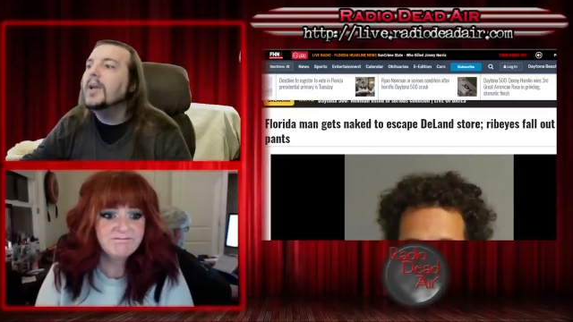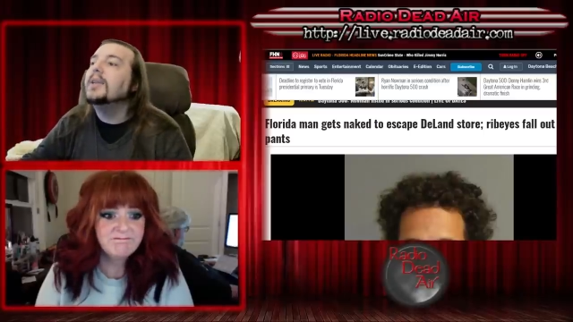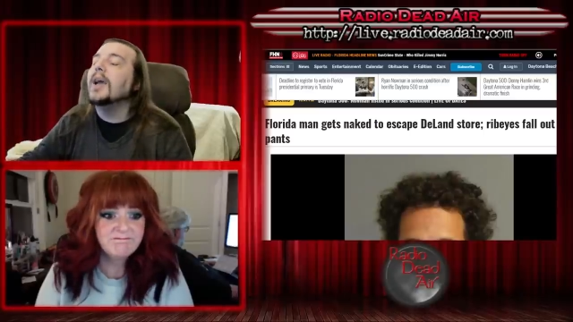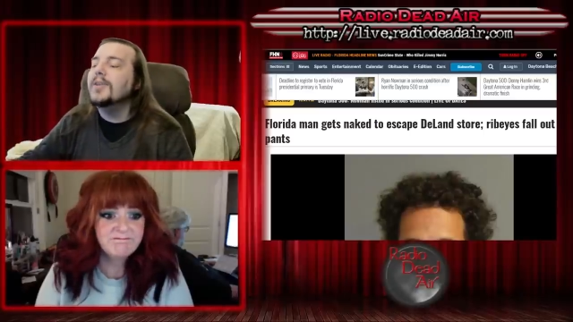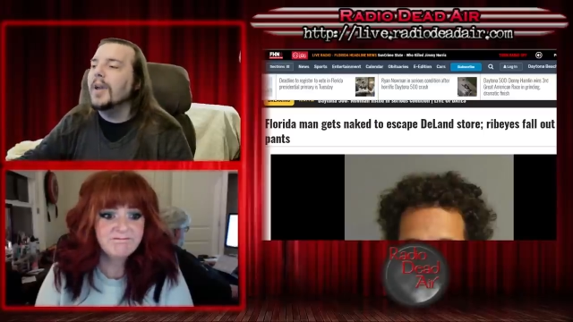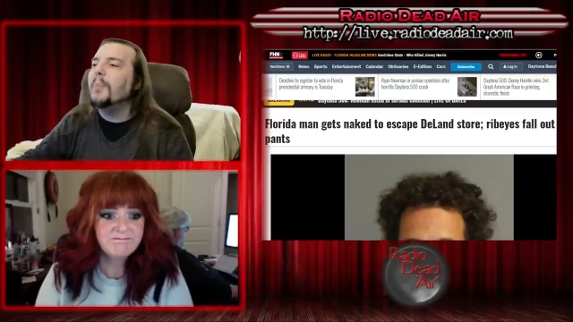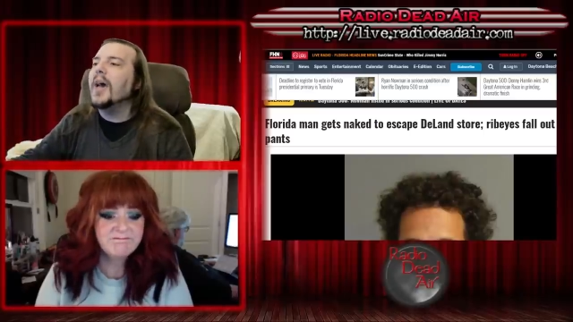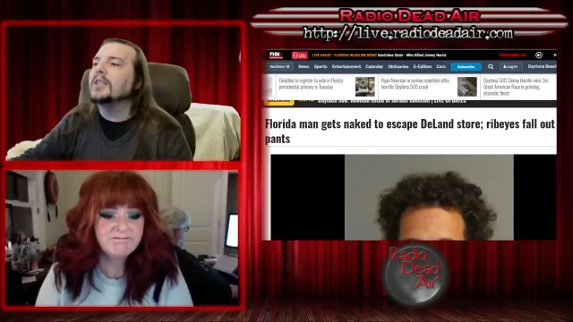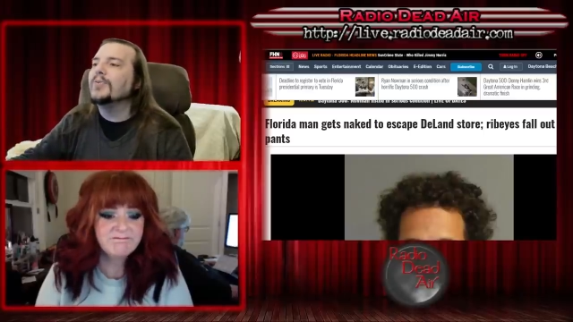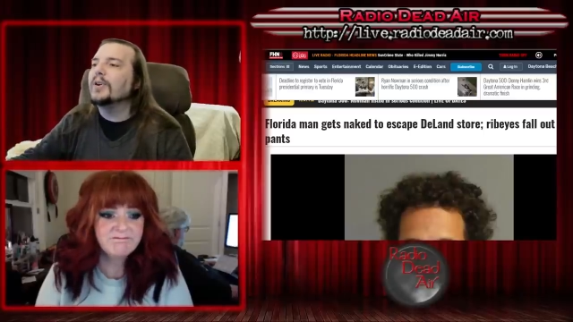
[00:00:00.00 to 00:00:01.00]
Speaker 1: Yeah, you get
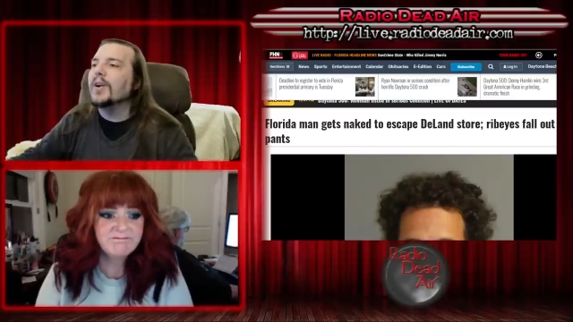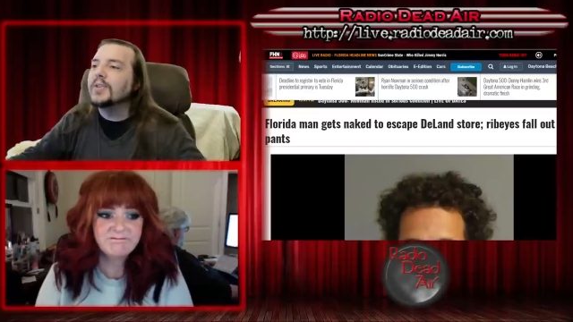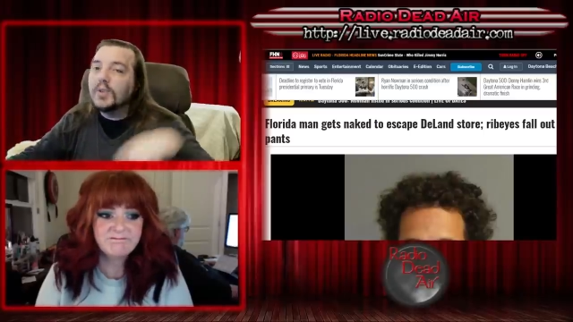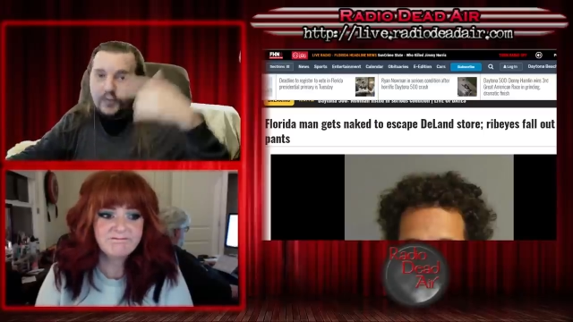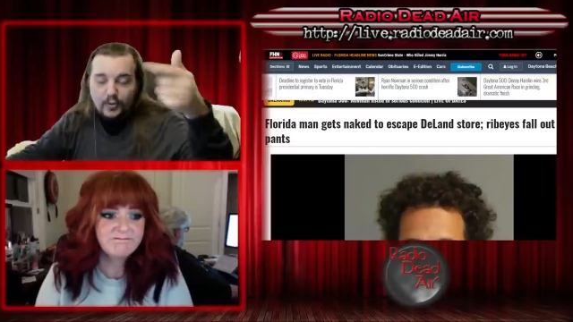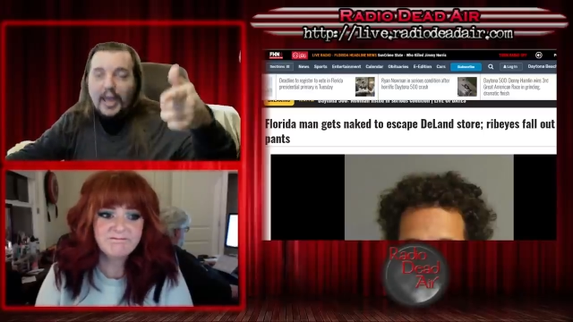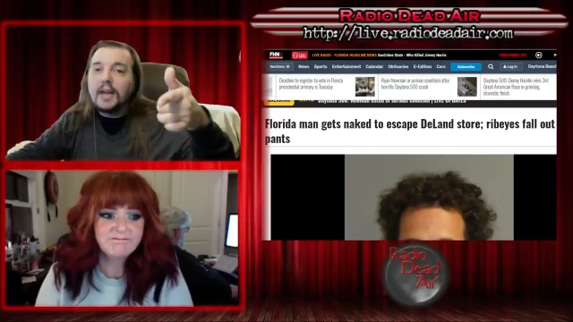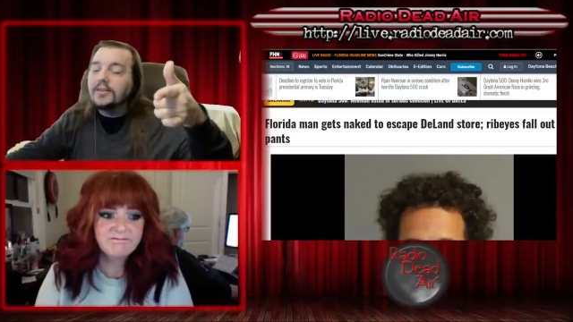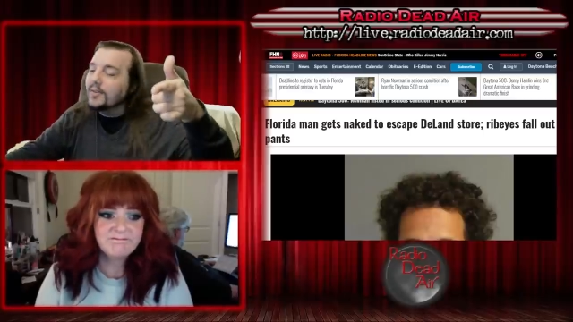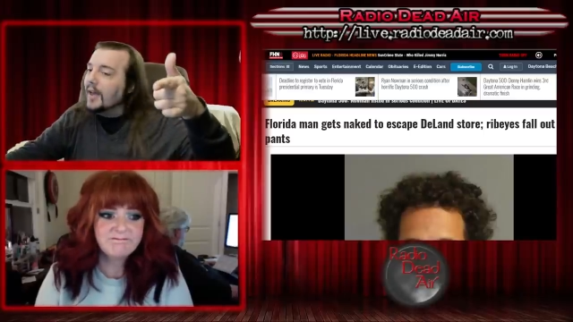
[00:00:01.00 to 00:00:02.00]
passive aggressive. You
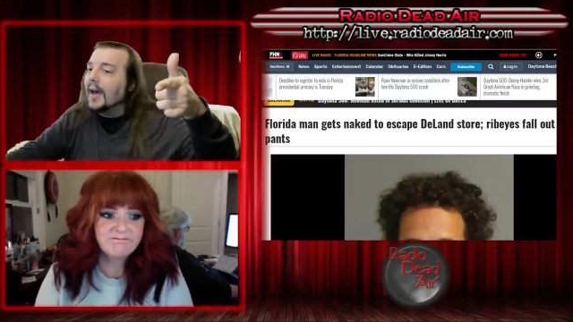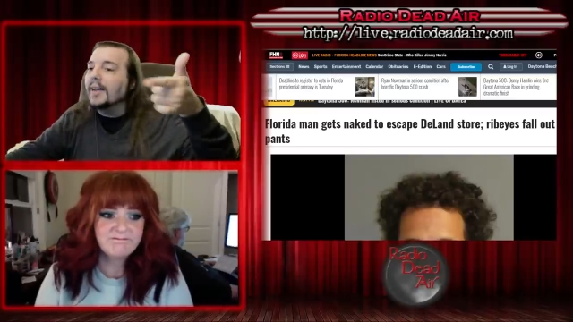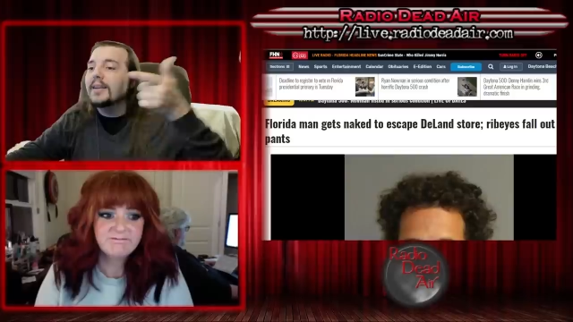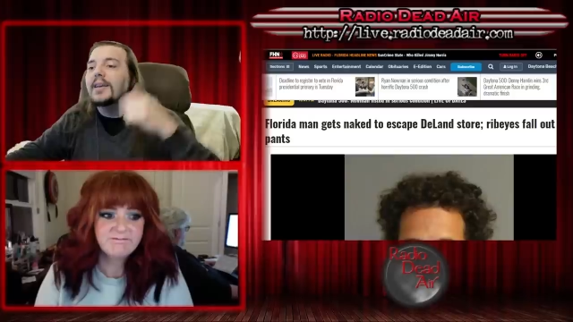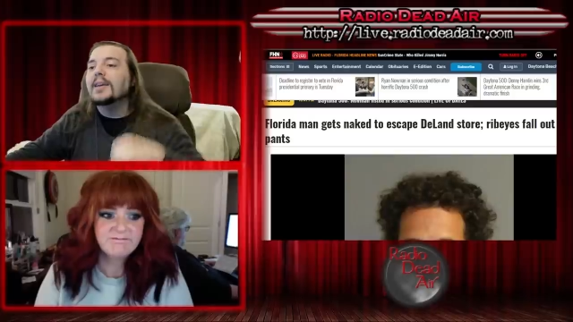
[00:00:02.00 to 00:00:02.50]
can do that.